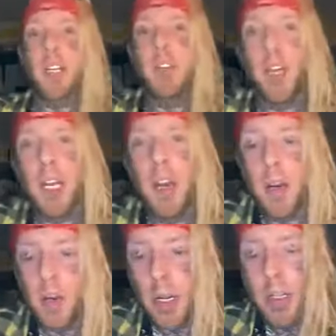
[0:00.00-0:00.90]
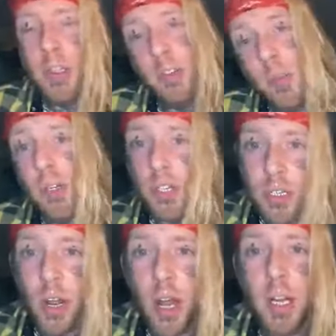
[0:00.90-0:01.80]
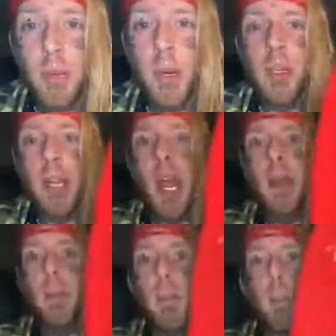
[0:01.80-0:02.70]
video, since we were just talking about that.